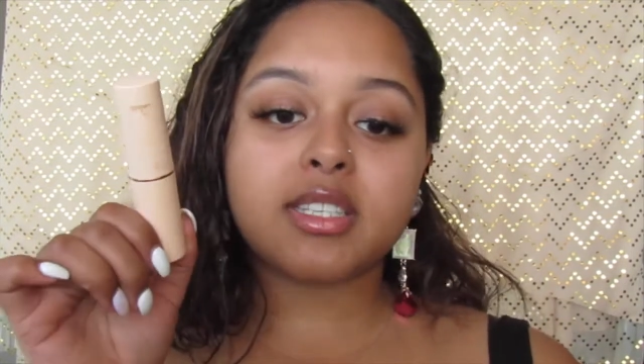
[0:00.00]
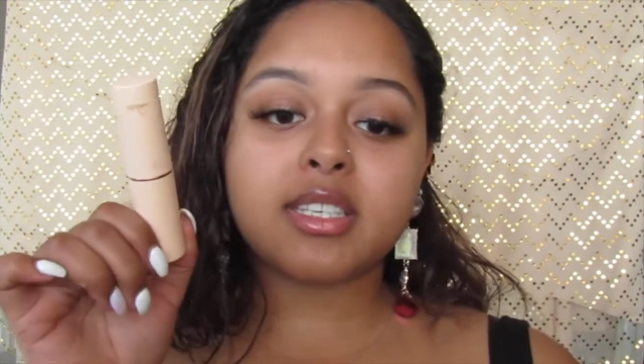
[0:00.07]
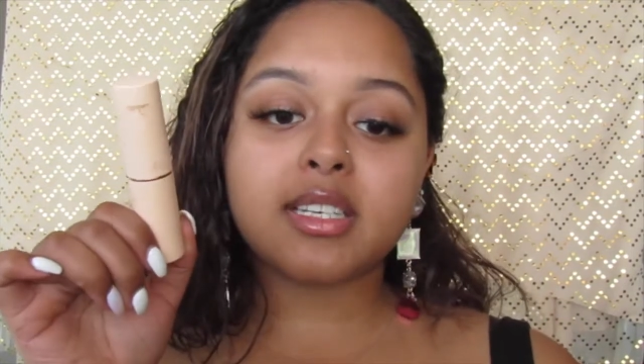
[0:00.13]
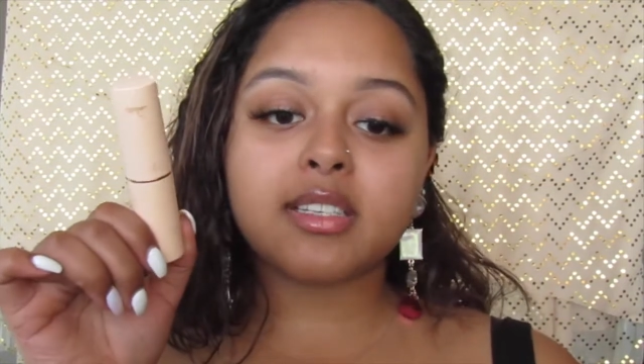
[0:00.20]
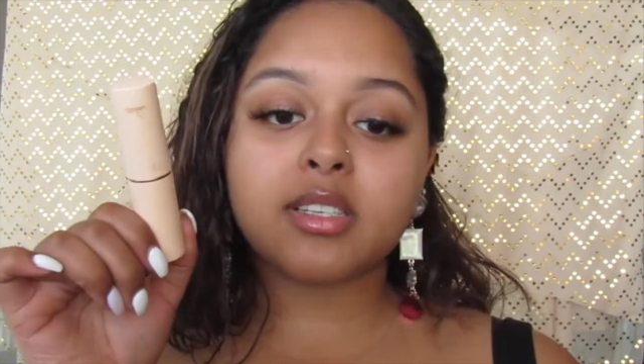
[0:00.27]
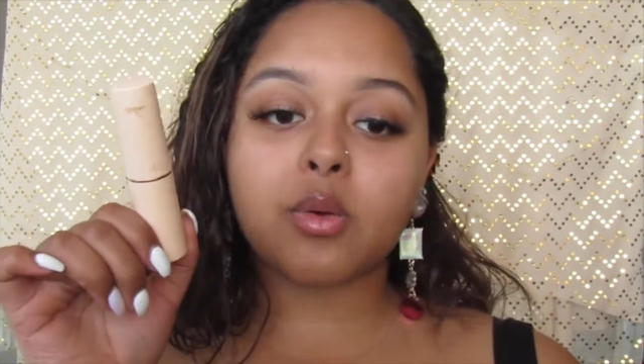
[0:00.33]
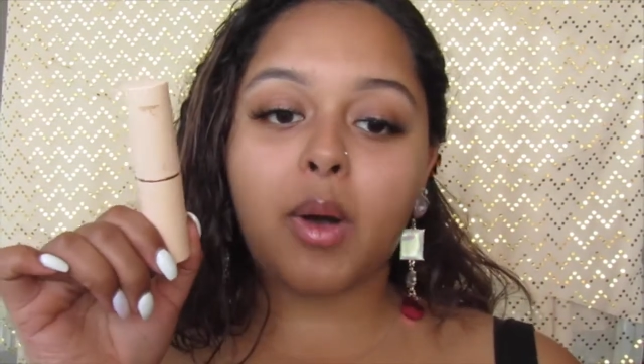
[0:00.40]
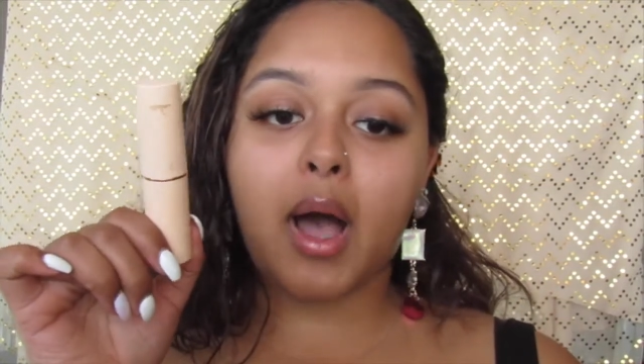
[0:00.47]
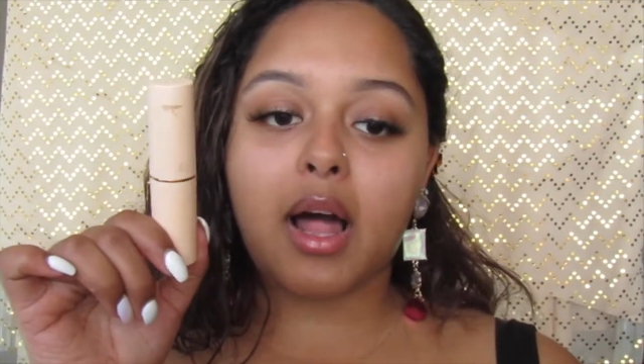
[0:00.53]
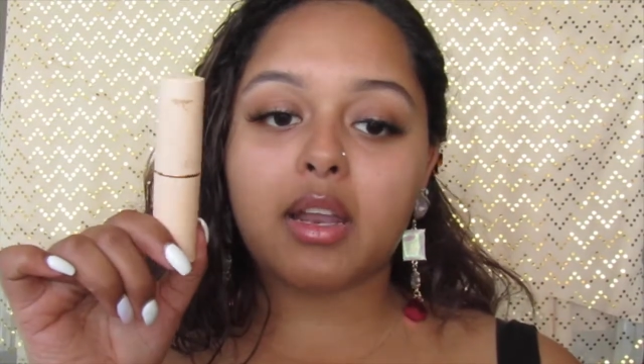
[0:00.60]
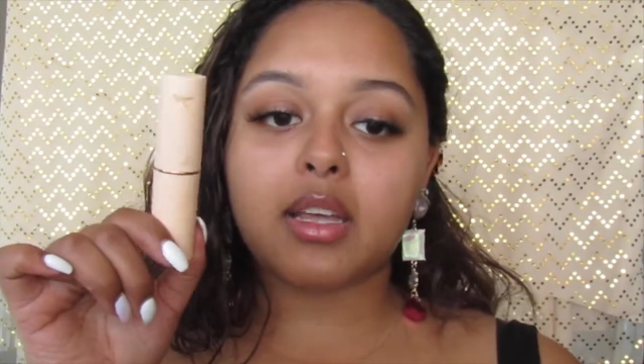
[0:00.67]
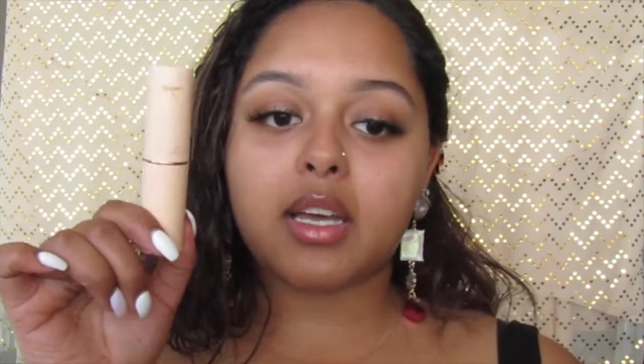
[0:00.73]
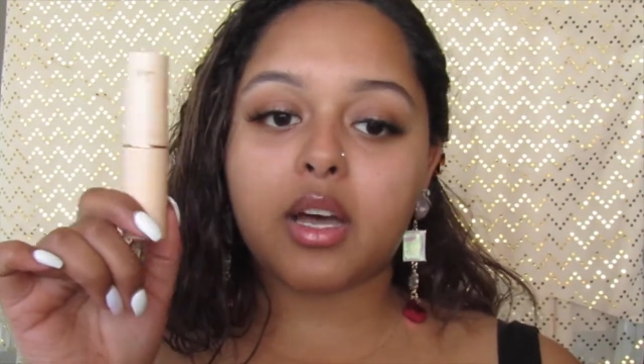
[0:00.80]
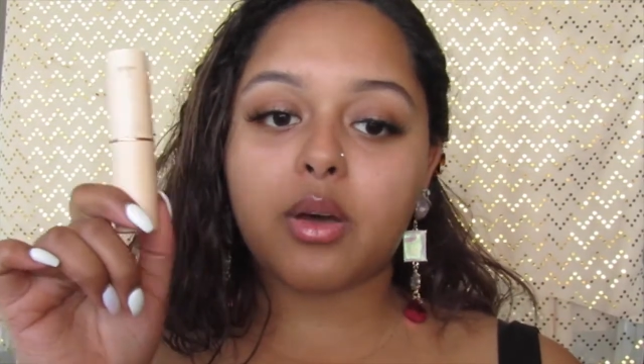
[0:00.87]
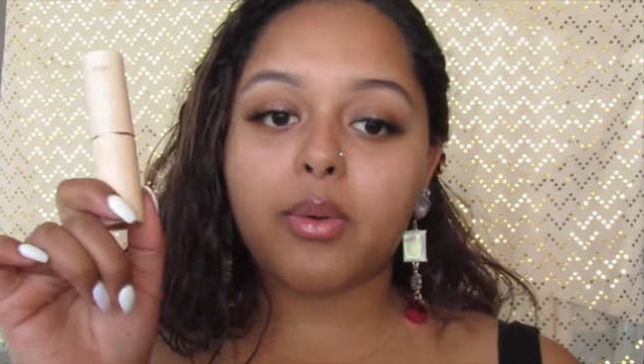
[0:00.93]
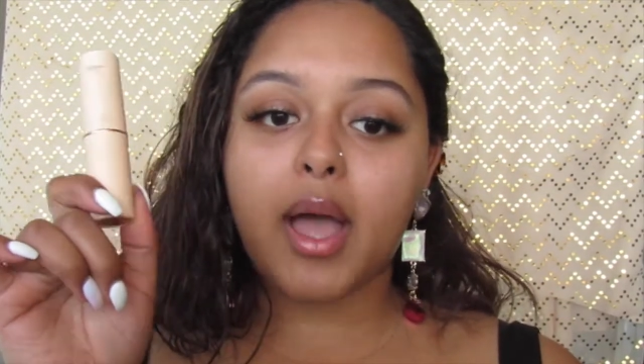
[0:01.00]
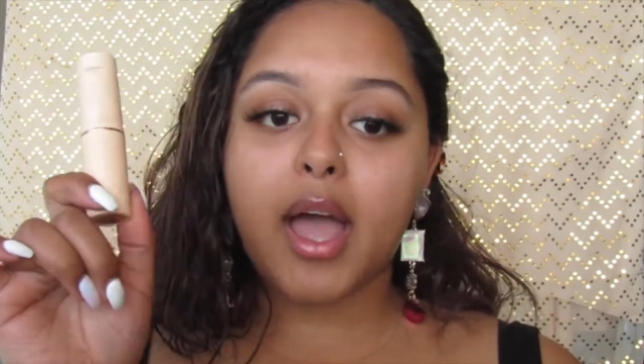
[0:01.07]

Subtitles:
sticks a while ago,